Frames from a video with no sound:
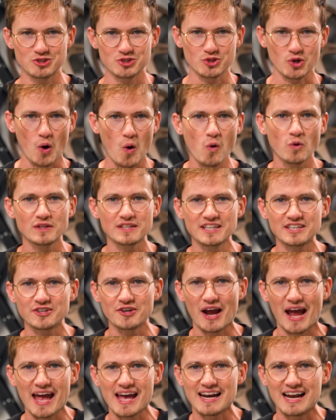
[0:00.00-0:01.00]
just hold it in your
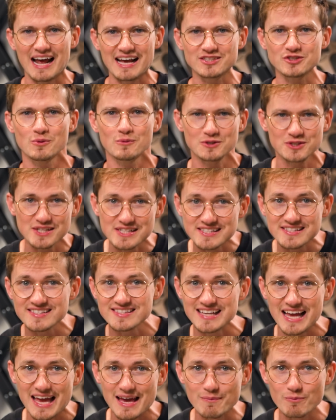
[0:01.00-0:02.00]
hand, it has almost the
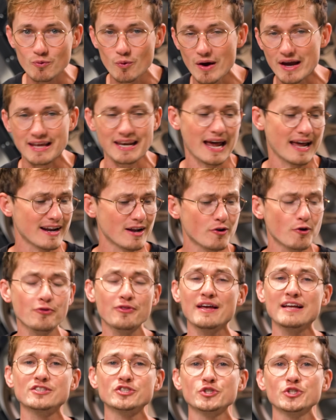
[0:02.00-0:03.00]
same weight. And I know
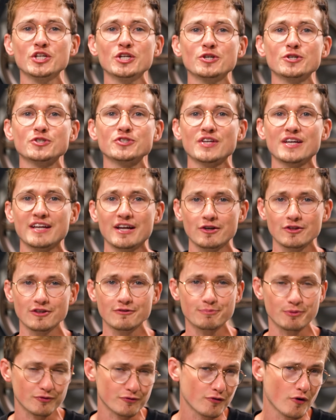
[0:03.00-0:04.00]
the engineers at
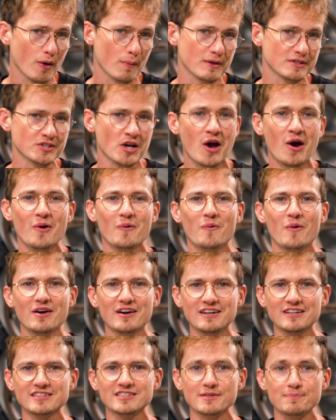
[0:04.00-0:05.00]
Airlift Performance
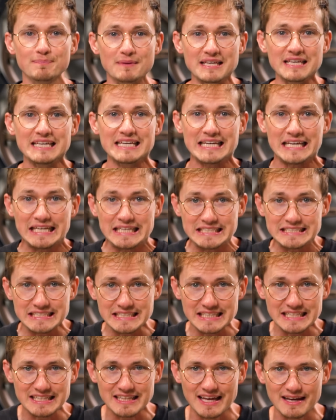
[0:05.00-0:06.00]
wanted it to be
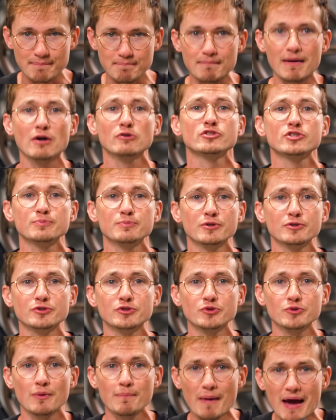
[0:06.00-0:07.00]
easily mountable
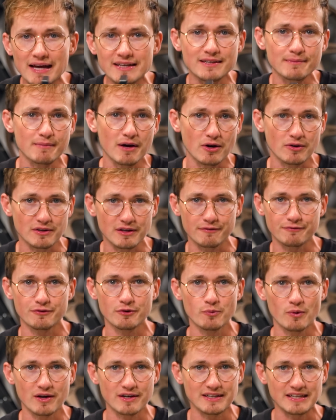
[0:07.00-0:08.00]
to a magnet mount if you
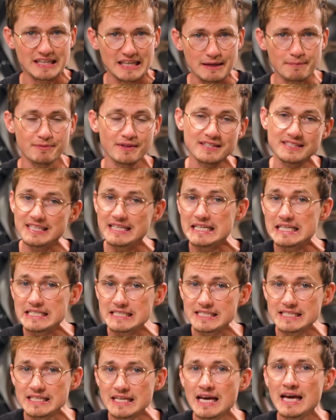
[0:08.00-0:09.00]
wanted to keep things
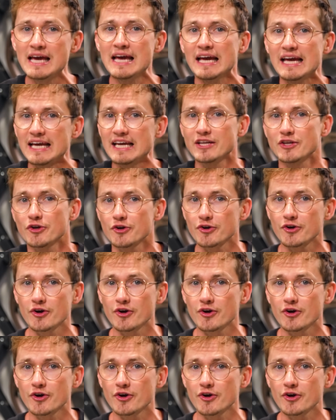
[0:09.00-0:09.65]
easy in your